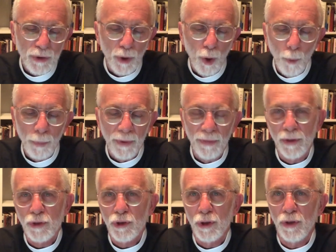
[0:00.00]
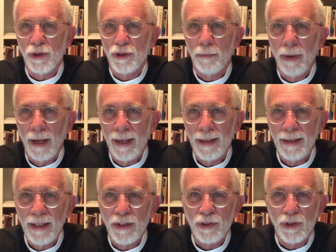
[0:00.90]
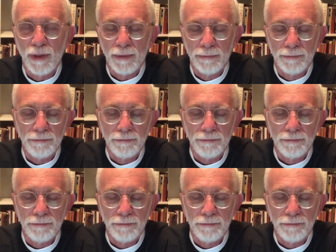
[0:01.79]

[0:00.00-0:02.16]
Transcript: to Open the Church by Easter.